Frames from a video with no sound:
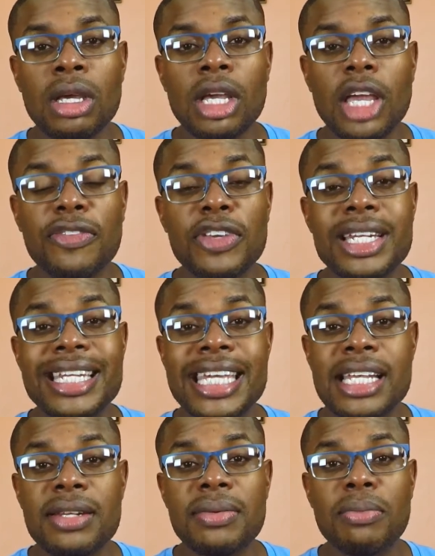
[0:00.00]
If you
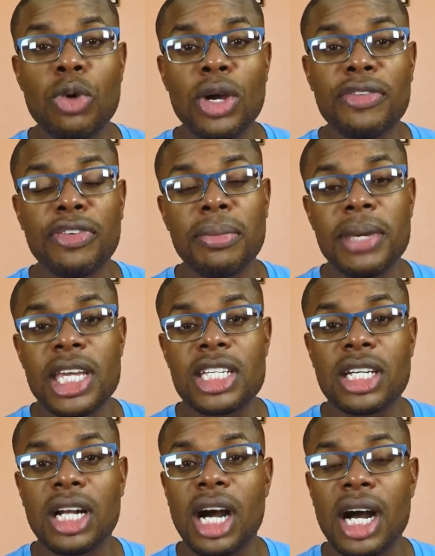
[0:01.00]
need more
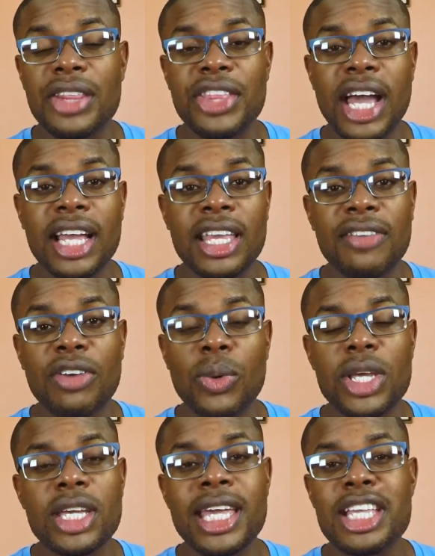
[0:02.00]
information on that
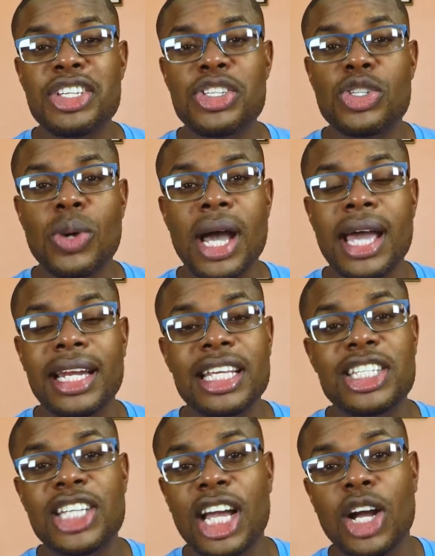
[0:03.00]
giveaway, you can just go ahead
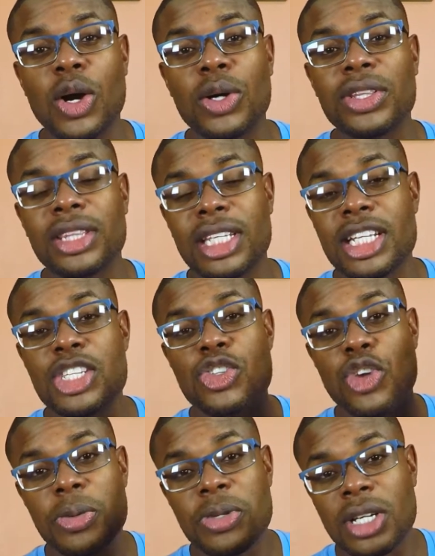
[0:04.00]
and check out the
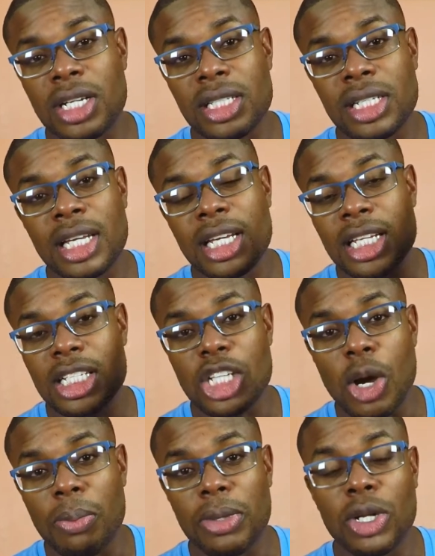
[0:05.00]
description
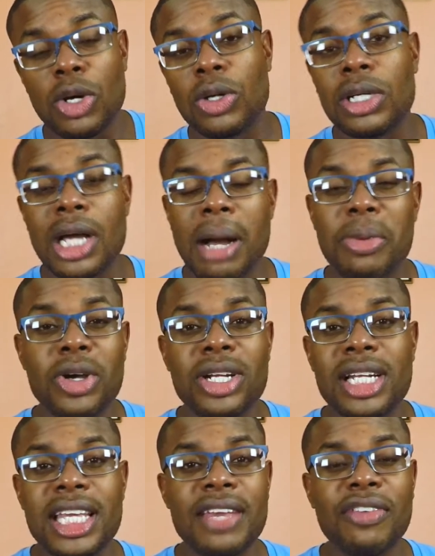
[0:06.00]
down below. I'm going
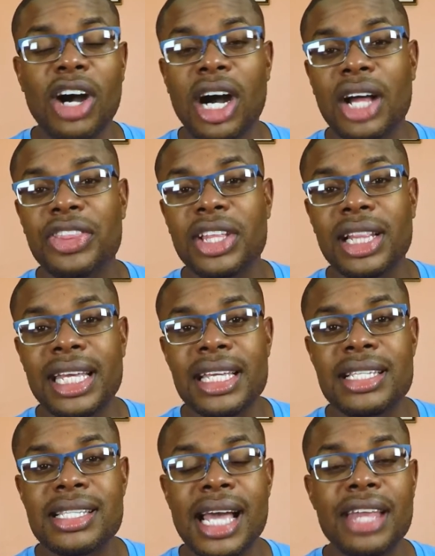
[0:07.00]
to leave all the
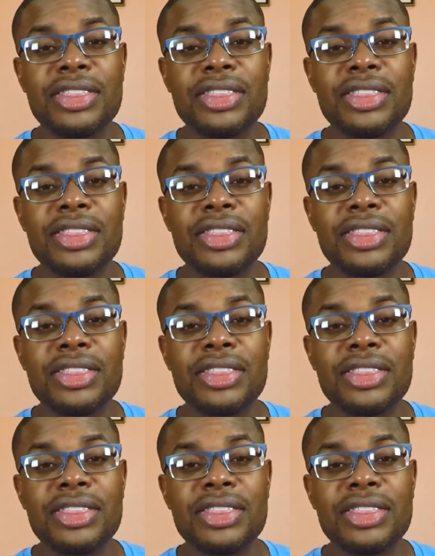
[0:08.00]
links and